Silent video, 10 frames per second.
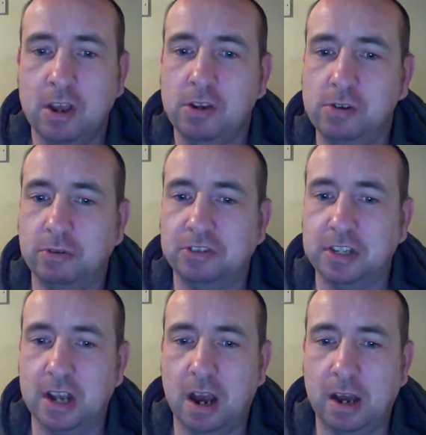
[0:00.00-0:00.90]
use
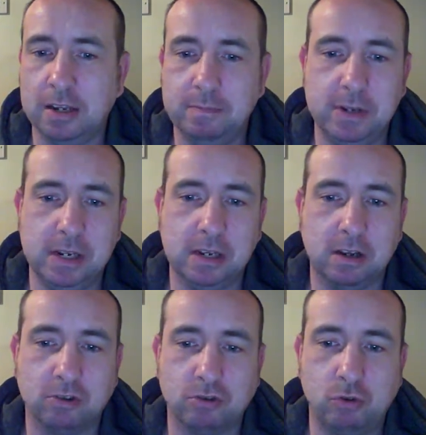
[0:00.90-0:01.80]
the IP
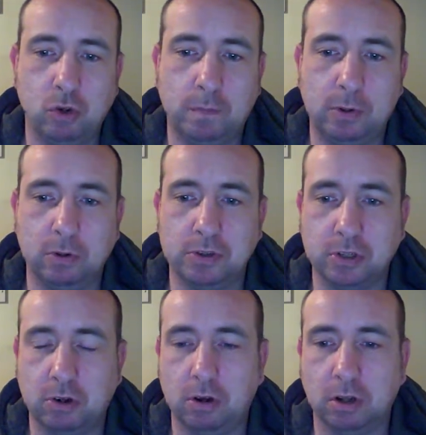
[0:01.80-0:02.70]
Control
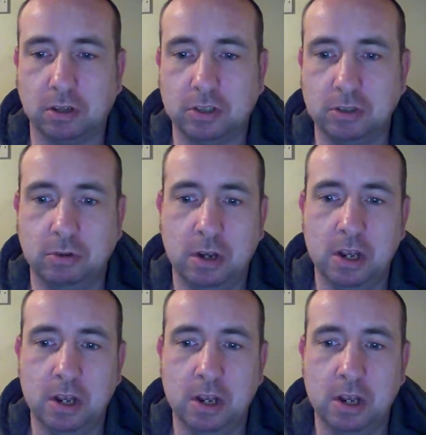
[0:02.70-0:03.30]
Protocol to